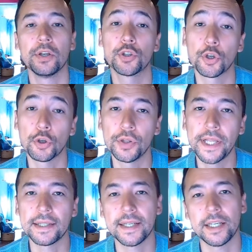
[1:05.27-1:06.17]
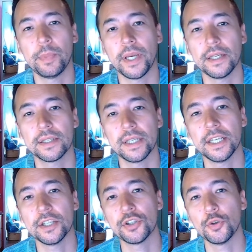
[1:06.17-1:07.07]
turn that database
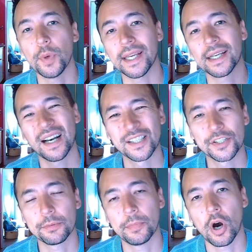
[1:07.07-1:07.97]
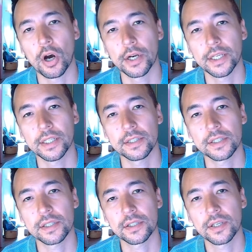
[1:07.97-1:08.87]
into a custom
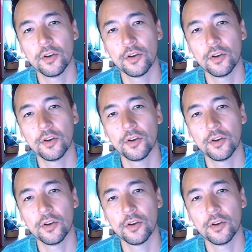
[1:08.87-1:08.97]
audience